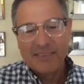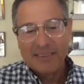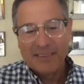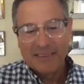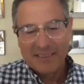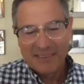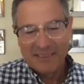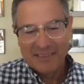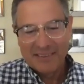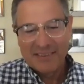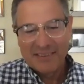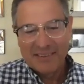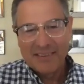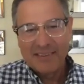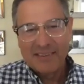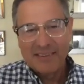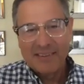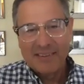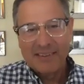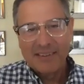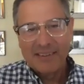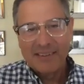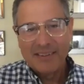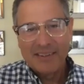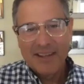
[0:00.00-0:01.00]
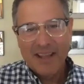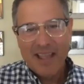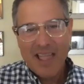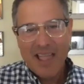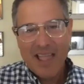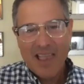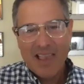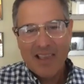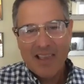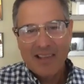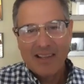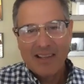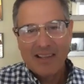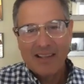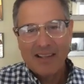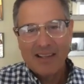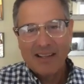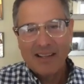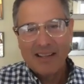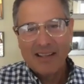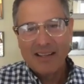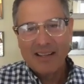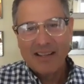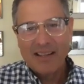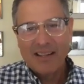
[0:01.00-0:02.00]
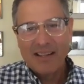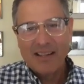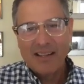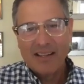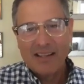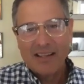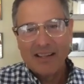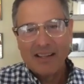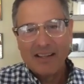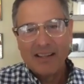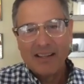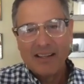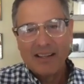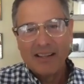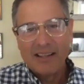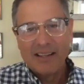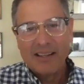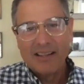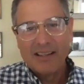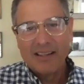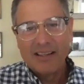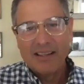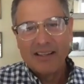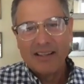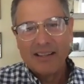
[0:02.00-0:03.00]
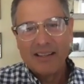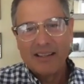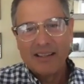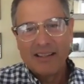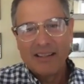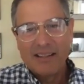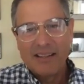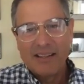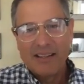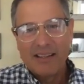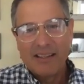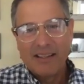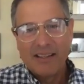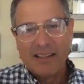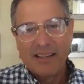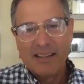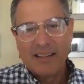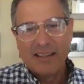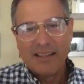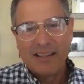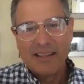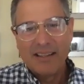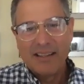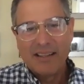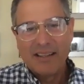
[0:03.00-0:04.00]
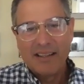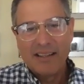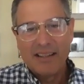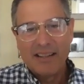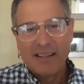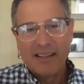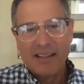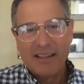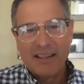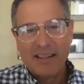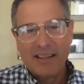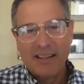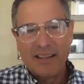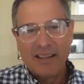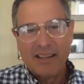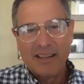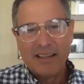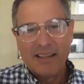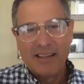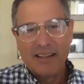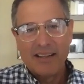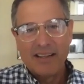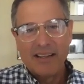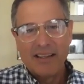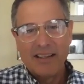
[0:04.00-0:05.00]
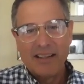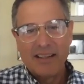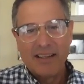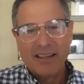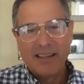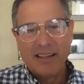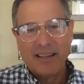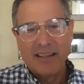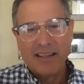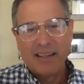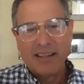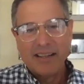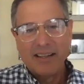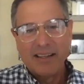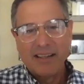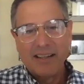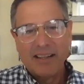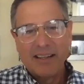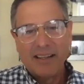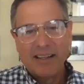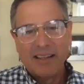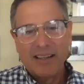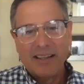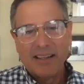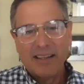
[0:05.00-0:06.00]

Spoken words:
This person isn't speaking.